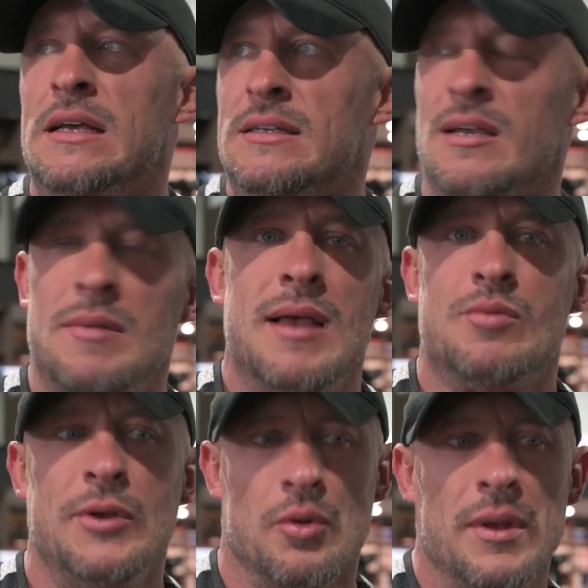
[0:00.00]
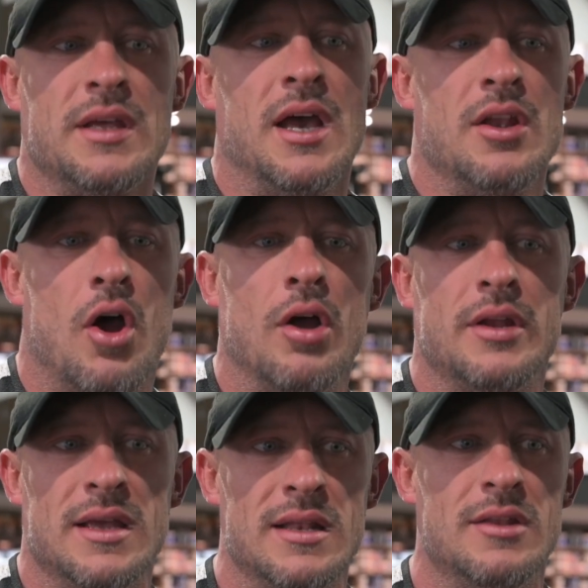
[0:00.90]
Sometimes when you're really cutting hard
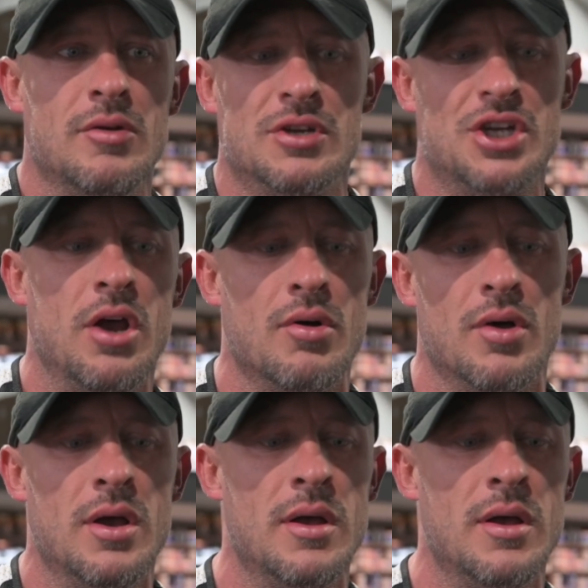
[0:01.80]
to get into a show,